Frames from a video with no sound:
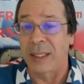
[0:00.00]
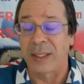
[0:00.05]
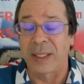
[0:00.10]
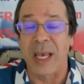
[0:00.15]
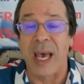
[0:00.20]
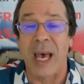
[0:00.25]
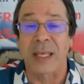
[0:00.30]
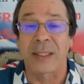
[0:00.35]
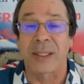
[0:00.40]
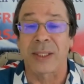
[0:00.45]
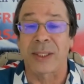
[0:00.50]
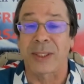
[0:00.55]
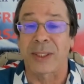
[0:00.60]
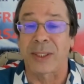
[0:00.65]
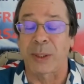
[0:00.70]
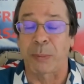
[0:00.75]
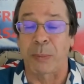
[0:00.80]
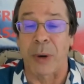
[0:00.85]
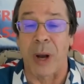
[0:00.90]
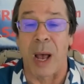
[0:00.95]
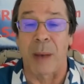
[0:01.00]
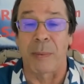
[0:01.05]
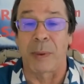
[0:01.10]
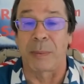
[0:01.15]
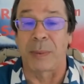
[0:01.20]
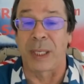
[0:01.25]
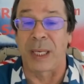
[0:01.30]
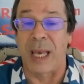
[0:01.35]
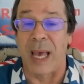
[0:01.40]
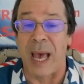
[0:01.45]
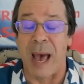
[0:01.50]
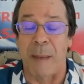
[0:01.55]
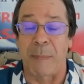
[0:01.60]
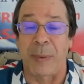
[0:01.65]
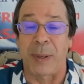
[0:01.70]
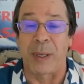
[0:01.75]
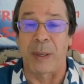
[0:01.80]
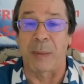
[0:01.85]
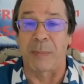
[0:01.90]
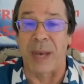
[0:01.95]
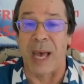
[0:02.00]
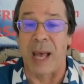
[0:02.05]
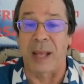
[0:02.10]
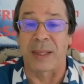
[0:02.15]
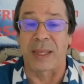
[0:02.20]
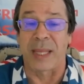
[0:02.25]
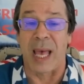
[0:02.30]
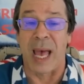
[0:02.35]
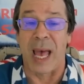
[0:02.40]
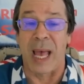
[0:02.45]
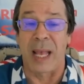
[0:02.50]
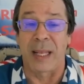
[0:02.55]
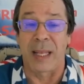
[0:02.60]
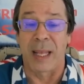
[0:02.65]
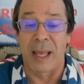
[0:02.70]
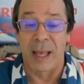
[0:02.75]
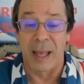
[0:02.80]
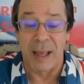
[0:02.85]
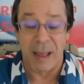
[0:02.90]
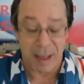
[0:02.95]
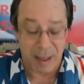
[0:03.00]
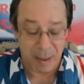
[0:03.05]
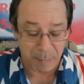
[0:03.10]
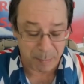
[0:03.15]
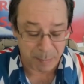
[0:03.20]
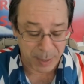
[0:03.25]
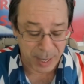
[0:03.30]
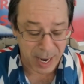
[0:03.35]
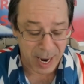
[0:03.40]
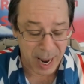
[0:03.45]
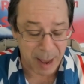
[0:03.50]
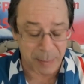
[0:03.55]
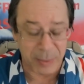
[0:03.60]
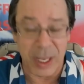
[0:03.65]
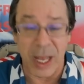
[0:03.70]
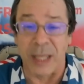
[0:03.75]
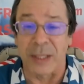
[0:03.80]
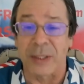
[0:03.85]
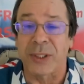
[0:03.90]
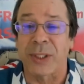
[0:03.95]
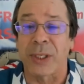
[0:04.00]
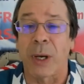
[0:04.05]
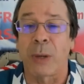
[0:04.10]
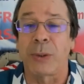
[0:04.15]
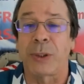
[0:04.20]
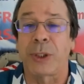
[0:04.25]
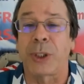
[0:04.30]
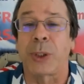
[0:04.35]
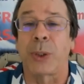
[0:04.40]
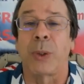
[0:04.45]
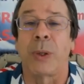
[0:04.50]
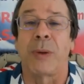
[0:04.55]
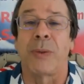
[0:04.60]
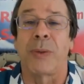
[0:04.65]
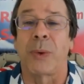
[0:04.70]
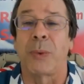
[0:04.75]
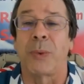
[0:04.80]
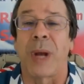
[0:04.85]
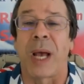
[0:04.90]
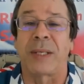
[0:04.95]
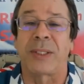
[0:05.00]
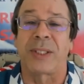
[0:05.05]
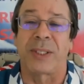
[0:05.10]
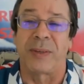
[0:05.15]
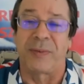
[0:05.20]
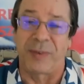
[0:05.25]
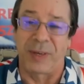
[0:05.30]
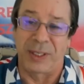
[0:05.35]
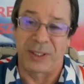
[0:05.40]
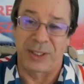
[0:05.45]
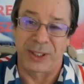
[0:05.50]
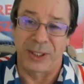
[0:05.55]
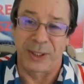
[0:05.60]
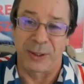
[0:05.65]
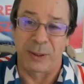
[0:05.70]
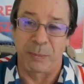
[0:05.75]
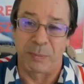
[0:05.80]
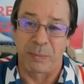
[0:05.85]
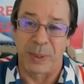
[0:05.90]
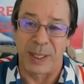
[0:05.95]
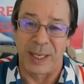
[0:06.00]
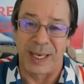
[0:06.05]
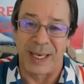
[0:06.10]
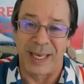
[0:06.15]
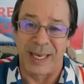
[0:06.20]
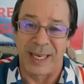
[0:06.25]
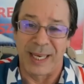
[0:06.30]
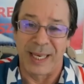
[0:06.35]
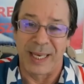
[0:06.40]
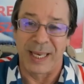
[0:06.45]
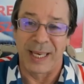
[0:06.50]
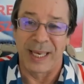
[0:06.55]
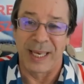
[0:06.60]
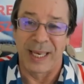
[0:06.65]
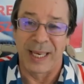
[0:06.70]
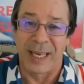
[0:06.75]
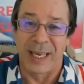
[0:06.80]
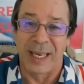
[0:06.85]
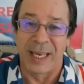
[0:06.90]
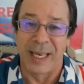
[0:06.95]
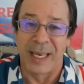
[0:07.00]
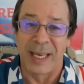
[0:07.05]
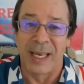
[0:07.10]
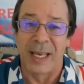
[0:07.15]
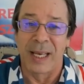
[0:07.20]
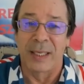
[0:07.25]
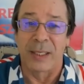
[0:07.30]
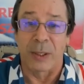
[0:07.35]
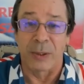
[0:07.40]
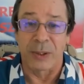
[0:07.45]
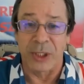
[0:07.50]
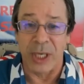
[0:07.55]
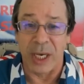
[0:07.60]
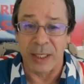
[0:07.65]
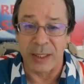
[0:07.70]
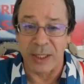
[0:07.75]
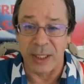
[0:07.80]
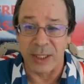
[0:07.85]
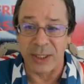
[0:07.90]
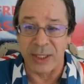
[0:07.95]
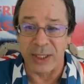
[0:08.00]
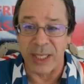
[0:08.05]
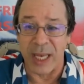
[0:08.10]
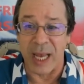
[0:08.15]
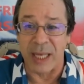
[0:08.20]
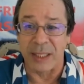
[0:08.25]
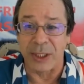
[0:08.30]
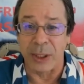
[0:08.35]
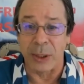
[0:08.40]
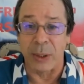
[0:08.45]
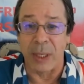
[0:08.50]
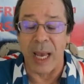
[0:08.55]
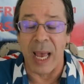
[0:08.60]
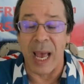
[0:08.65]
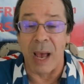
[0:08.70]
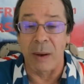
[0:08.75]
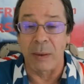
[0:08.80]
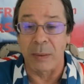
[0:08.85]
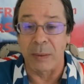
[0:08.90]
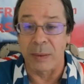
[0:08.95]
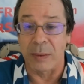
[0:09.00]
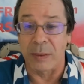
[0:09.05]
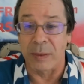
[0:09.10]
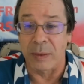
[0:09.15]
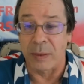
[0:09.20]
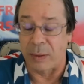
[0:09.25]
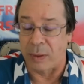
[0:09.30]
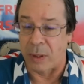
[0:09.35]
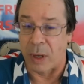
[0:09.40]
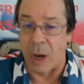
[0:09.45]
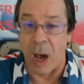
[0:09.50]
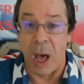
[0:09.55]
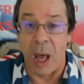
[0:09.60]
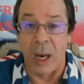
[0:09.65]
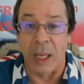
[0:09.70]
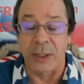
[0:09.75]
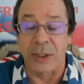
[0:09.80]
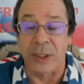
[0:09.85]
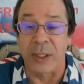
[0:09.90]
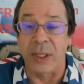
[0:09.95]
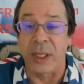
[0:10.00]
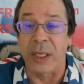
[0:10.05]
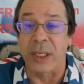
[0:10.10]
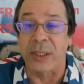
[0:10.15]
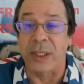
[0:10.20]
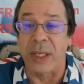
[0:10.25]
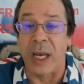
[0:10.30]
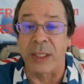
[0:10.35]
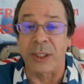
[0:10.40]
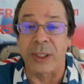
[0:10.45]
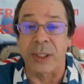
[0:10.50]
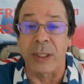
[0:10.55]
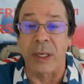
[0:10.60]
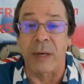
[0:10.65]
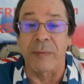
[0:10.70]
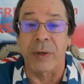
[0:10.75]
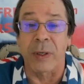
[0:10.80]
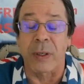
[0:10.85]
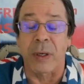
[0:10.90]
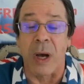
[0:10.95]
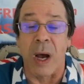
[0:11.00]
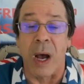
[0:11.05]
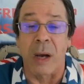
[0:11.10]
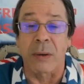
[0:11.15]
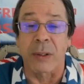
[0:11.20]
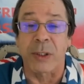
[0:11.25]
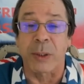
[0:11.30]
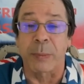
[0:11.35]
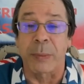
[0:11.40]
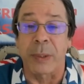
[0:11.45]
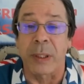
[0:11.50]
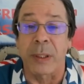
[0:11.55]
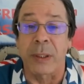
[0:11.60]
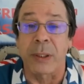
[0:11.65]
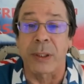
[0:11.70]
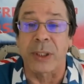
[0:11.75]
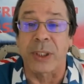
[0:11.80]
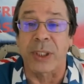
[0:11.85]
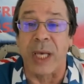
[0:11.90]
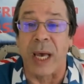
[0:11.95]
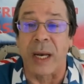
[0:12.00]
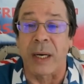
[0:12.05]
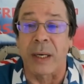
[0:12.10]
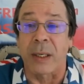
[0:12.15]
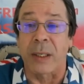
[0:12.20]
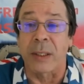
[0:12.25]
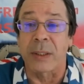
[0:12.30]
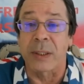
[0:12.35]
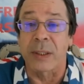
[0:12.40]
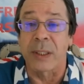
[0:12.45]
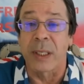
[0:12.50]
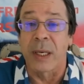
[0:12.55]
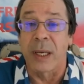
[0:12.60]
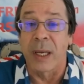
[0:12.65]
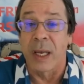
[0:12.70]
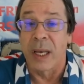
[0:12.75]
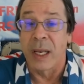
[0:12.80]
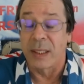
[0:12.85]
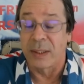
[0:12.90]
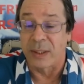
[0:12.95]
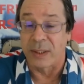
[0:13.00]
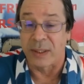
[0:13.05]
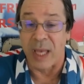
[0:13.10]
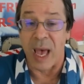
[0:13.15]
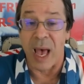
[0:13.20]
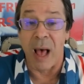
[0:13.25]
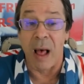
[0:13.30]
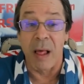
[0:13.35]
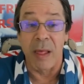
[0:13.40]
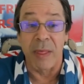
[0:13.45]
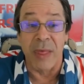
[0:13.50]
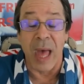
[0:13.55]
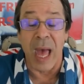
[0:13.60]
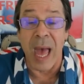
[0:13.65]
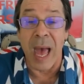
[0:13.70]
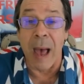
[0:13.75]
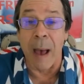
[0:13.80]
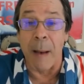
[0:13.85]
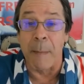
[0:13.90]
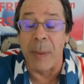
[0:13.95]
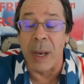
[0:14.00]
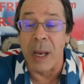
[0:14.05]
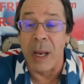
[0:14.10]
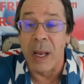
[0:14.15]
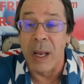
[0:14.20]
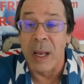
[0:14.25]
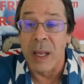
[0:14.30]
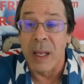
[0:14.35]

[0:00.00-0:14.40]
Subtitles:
Texas is probably happy about that, but I'm not so sure the rest of us should be. But check this statute out. Call it to the attention of your congressmen and your senators. Tell them